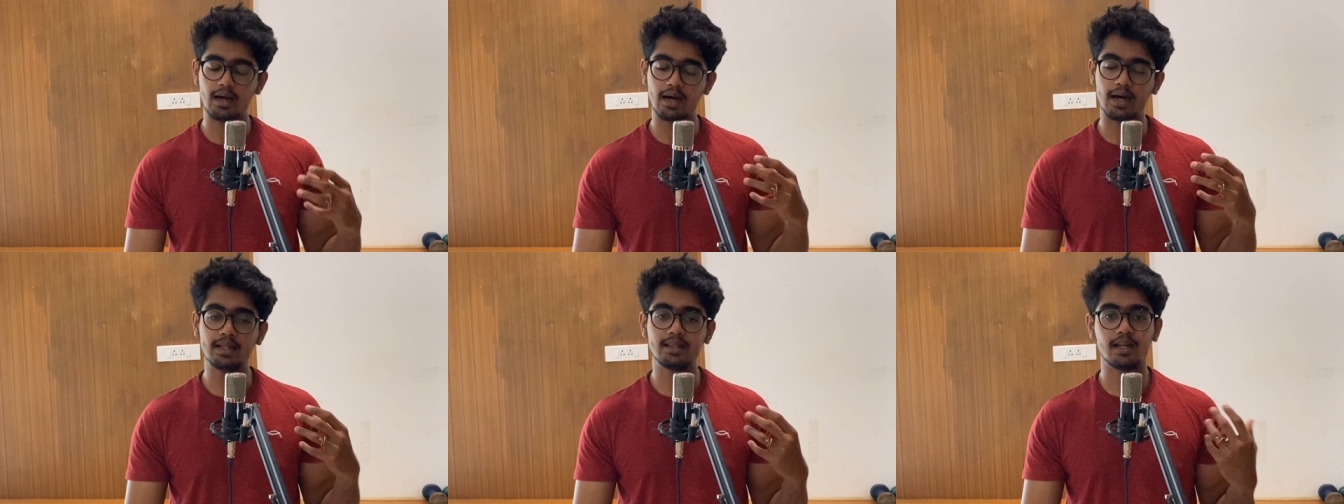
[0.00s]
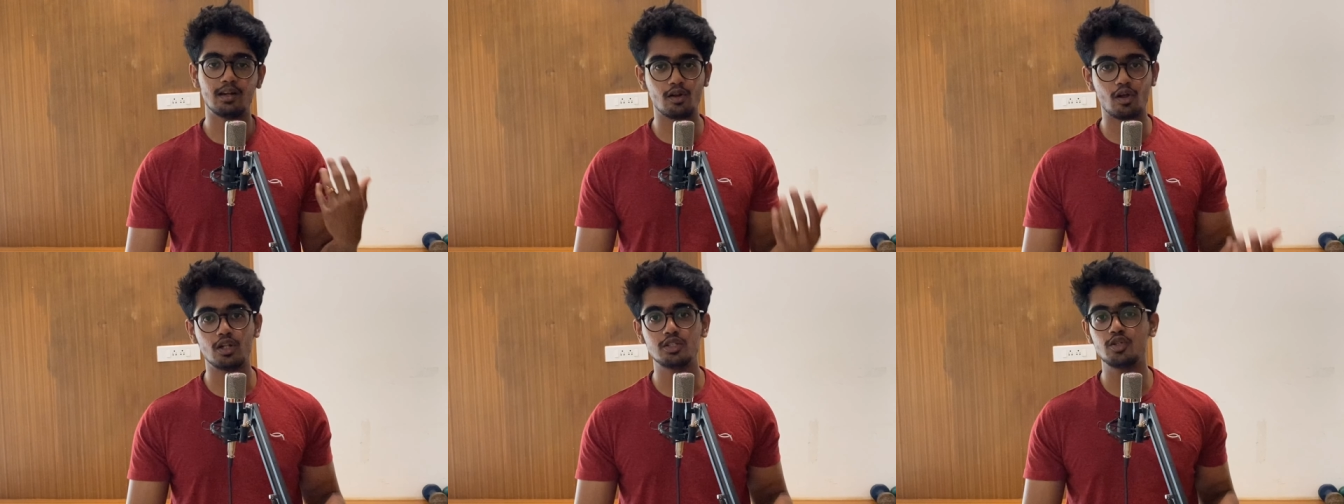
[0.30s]
And that
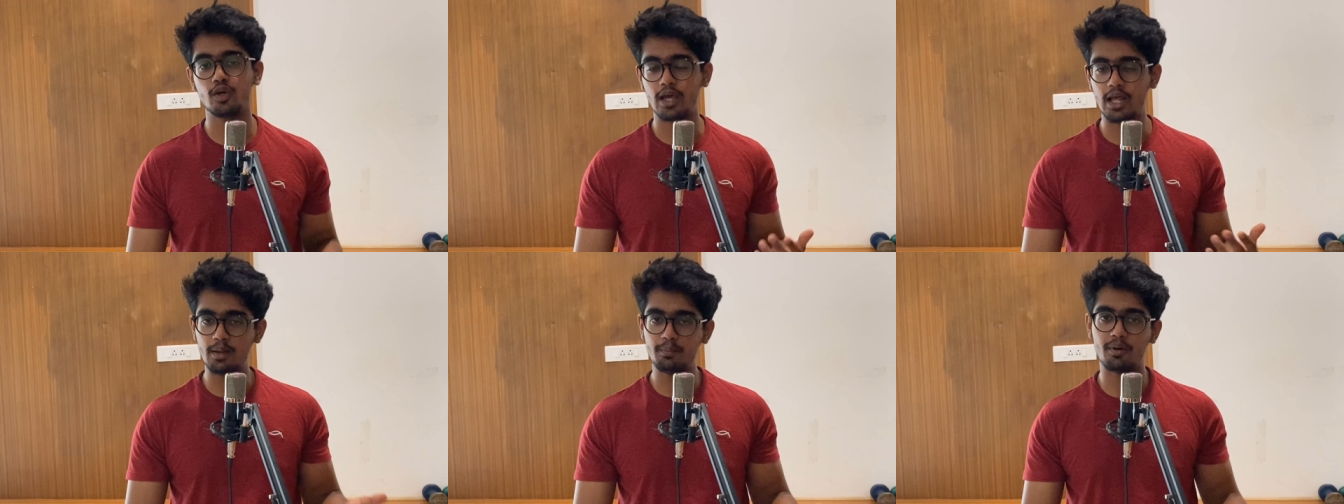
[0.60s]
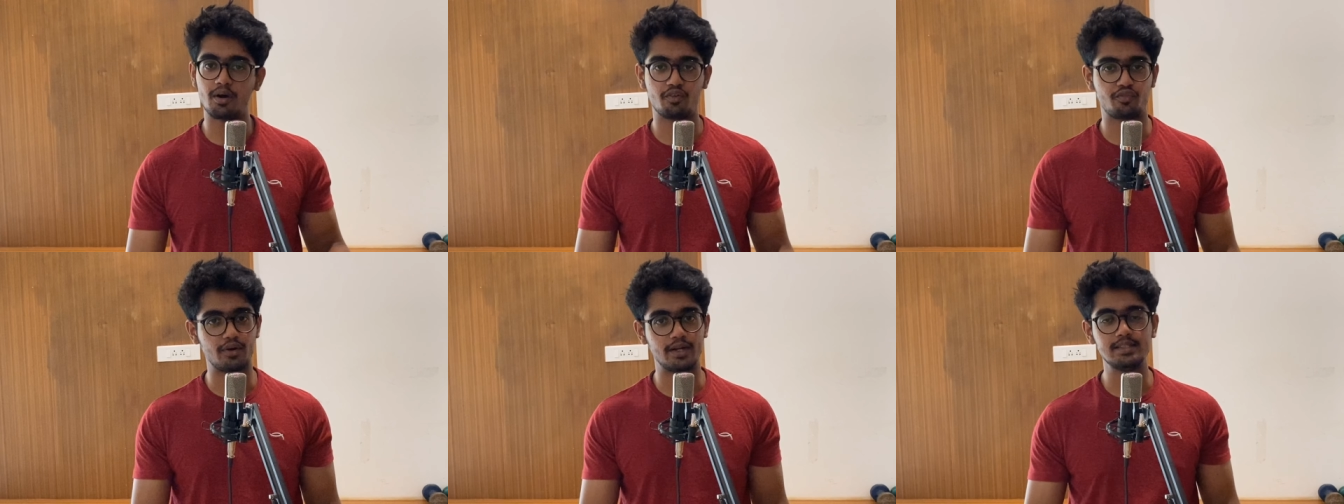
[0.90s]
will also help
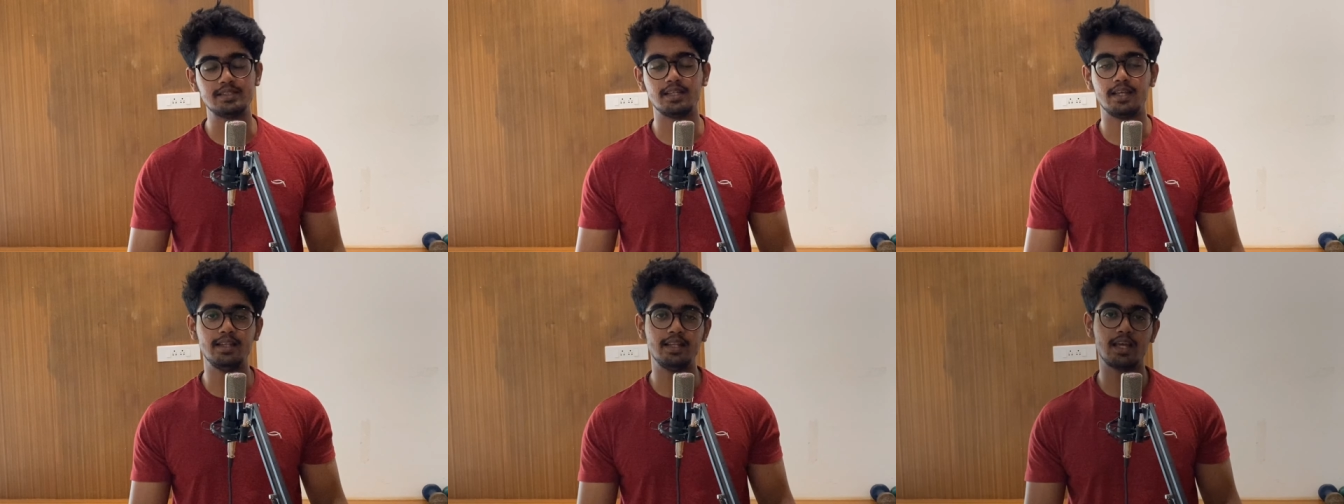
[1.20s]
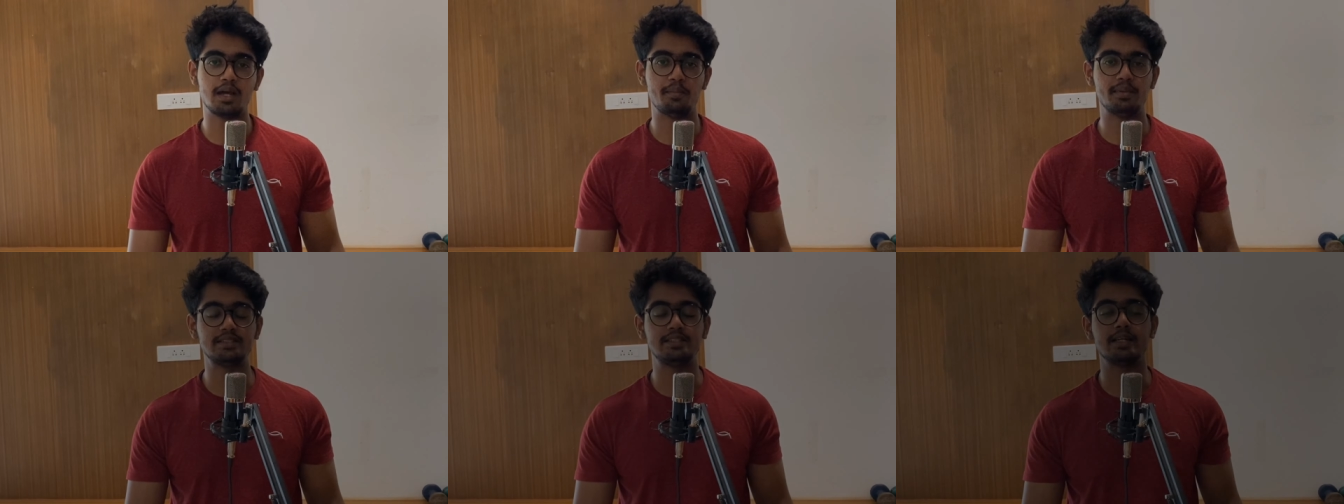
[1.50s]
our friends in the comment